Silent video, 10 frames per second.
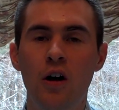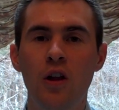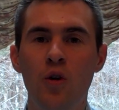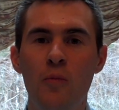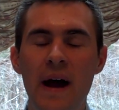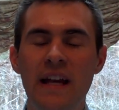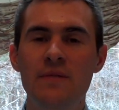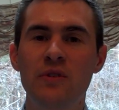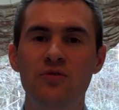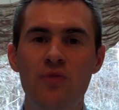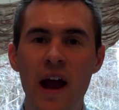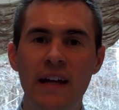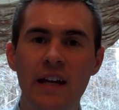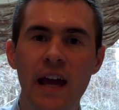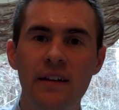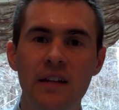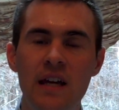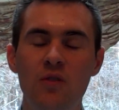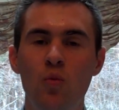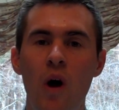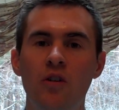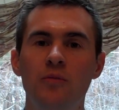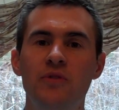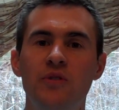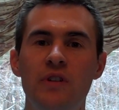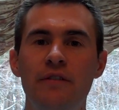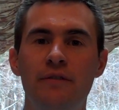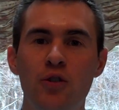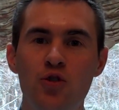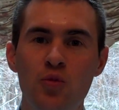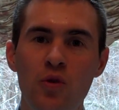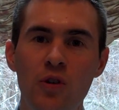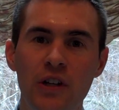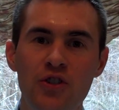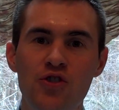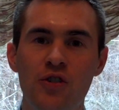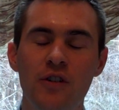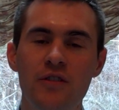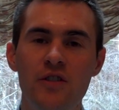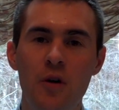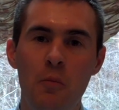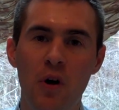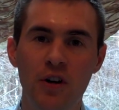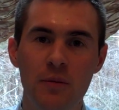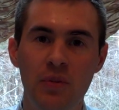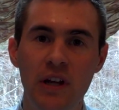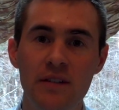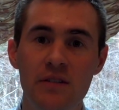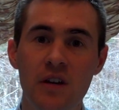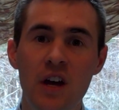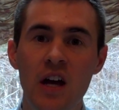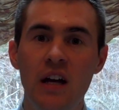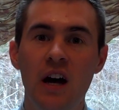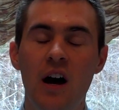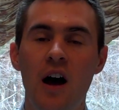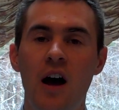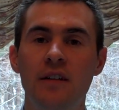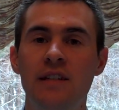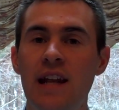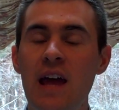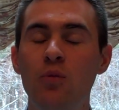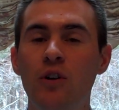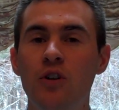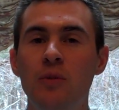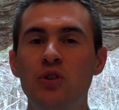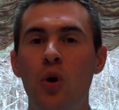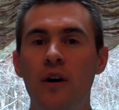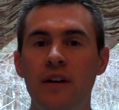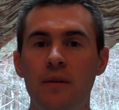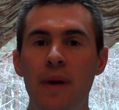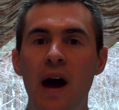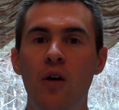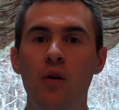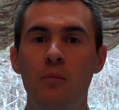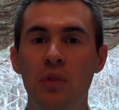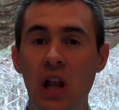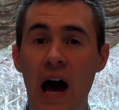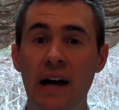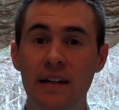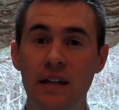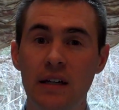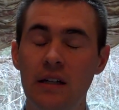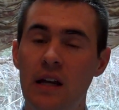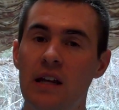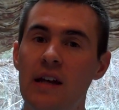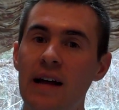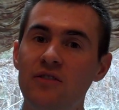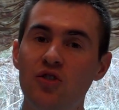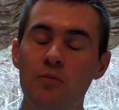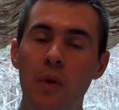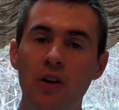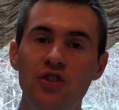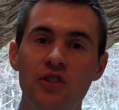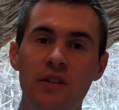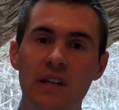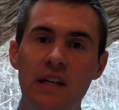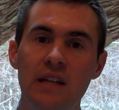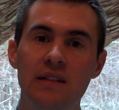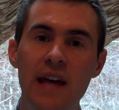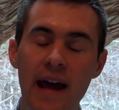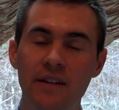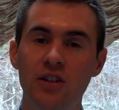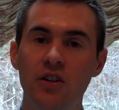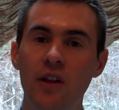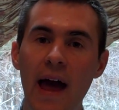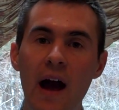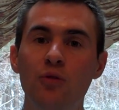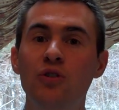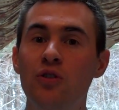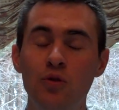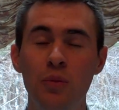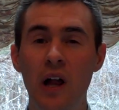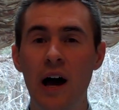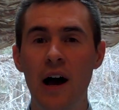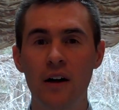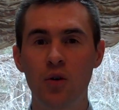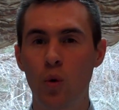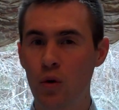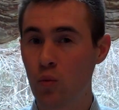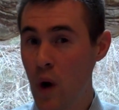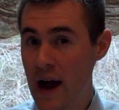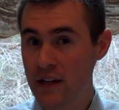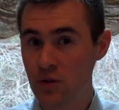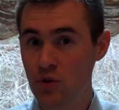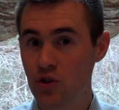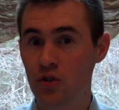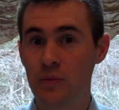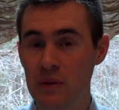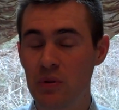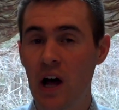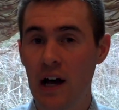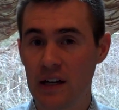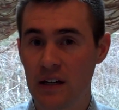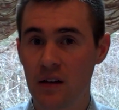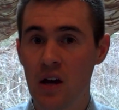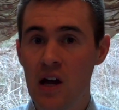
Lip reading: Hello, my name is Ryan Hanley, and welcome to the Virtual Insurance Marketplace. Today we're going to be talking about blogging, and not so much the technical how-to blog or why you should be blogging,